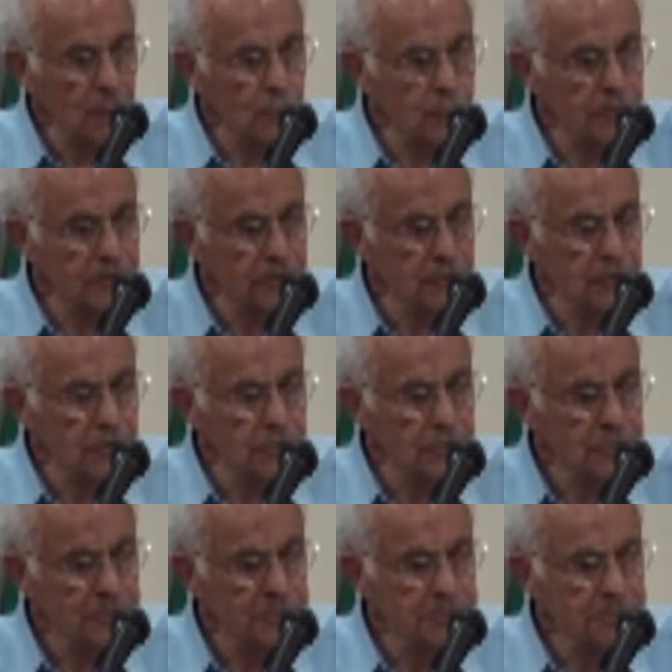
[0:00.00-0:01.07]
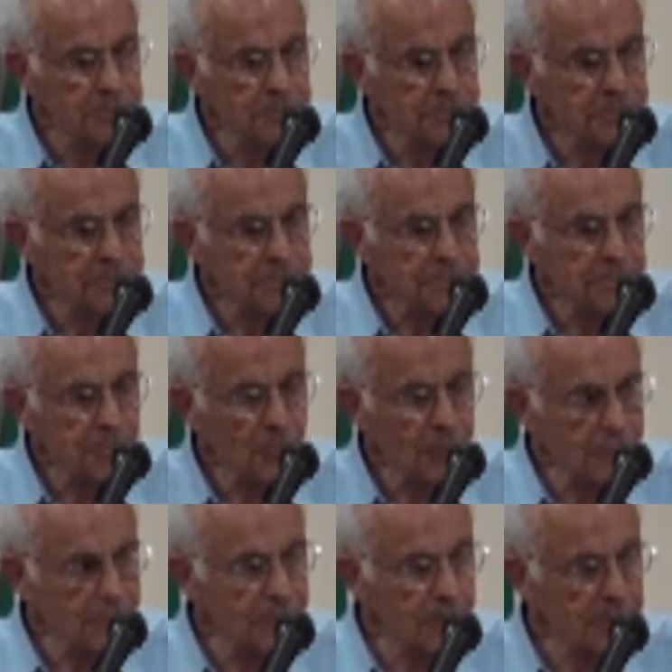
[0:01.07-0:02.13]
am with you,
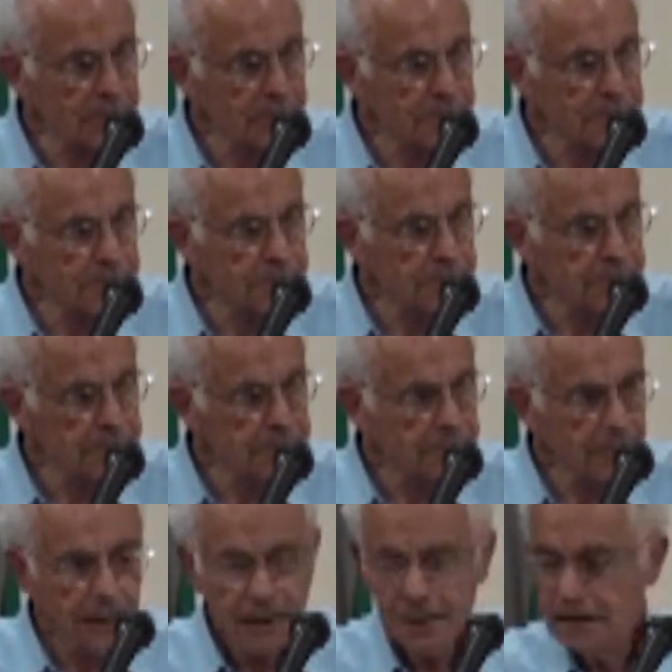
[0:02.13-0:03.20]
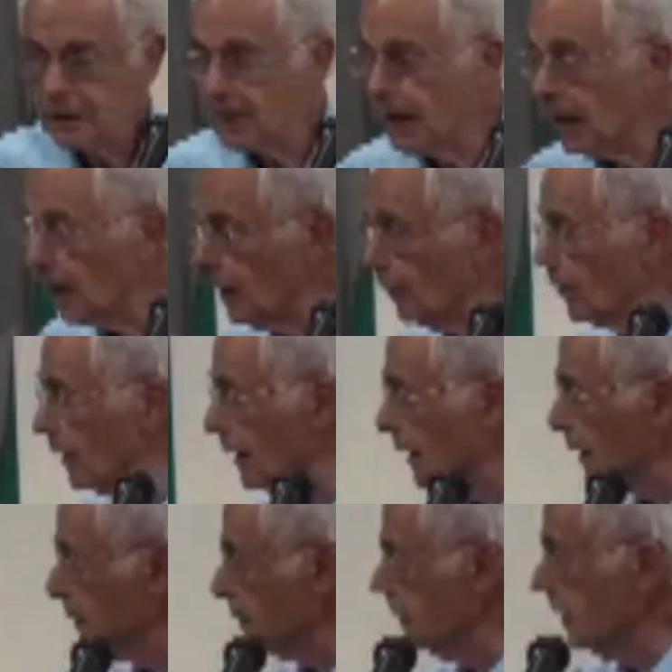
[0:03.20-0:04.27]
my son. Now,
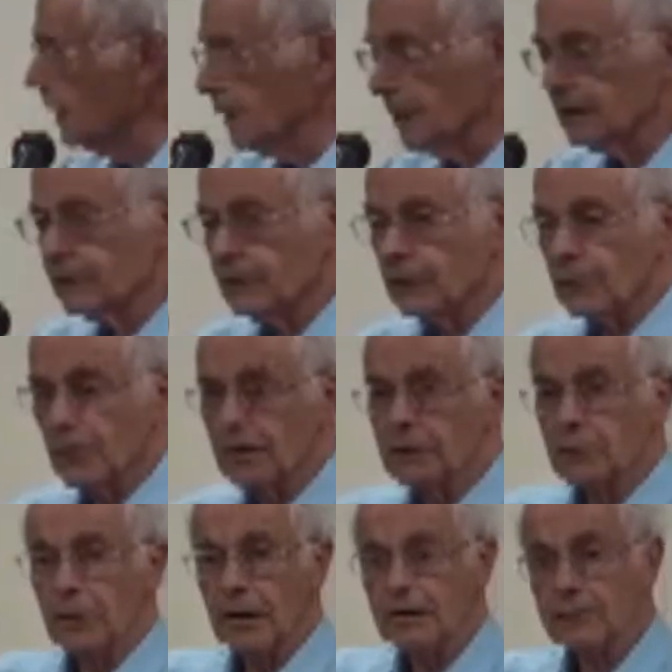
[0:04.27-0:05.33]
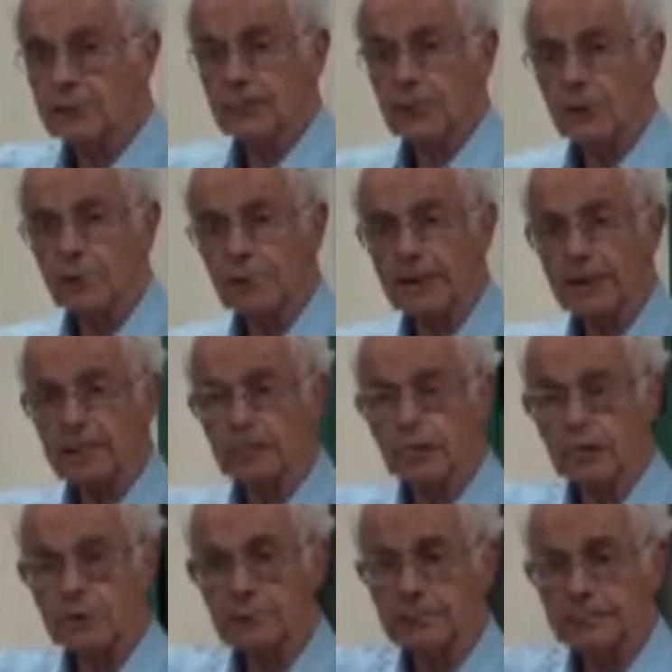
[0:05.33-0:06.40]
I forgot to ask for a
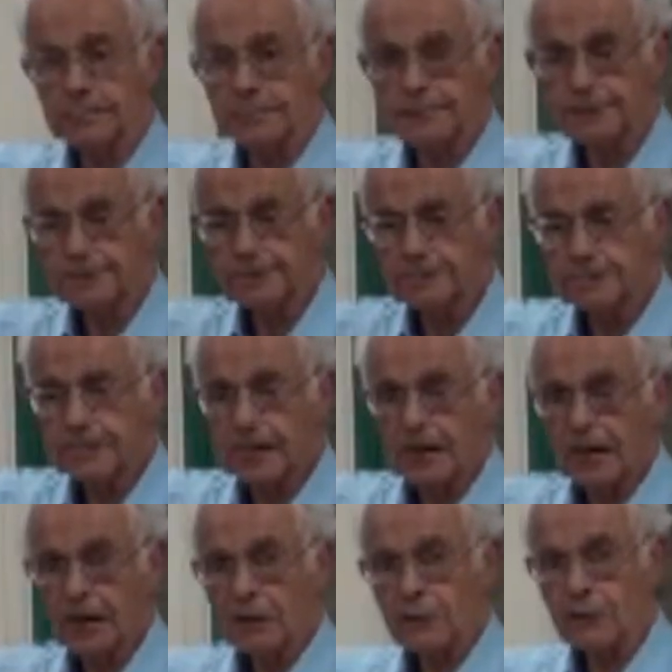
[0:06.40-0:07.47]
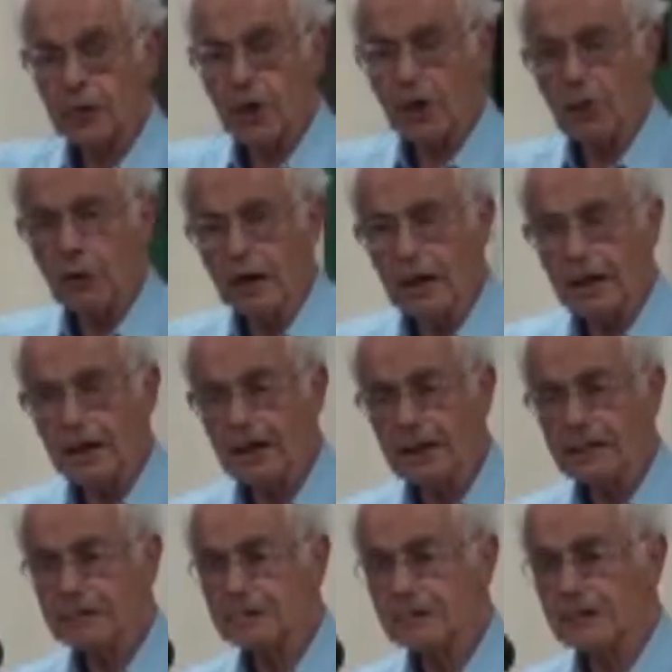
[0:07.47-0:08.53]
blackboard. So,
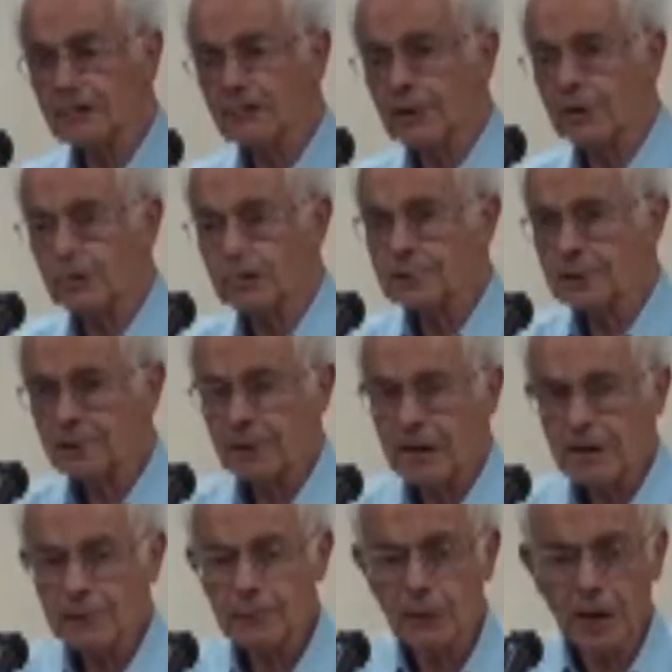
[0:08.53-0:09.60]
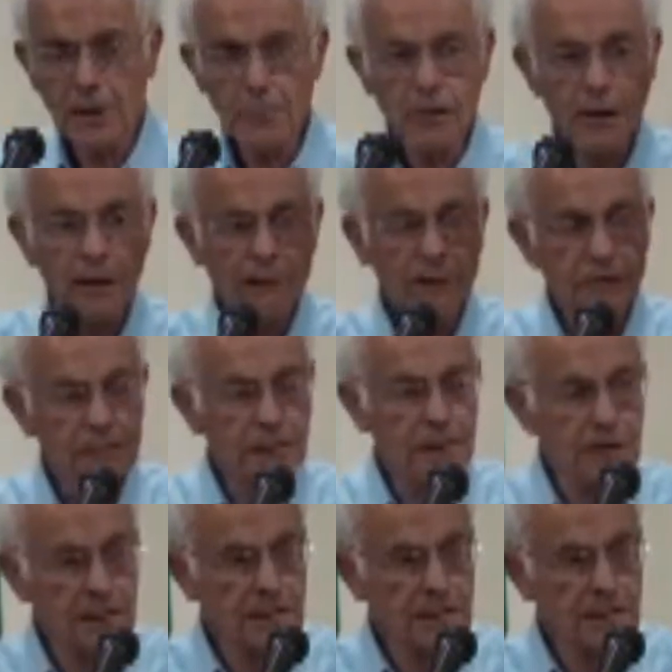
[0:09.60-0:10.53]
I will have an,